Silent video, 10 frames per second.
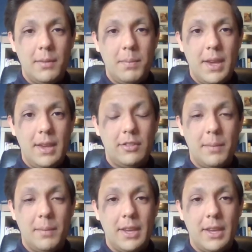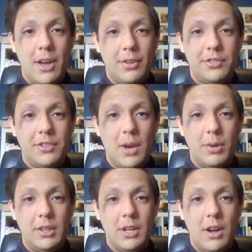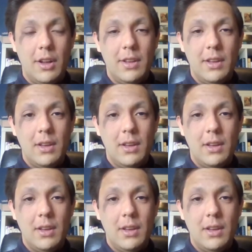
be something else that we're not,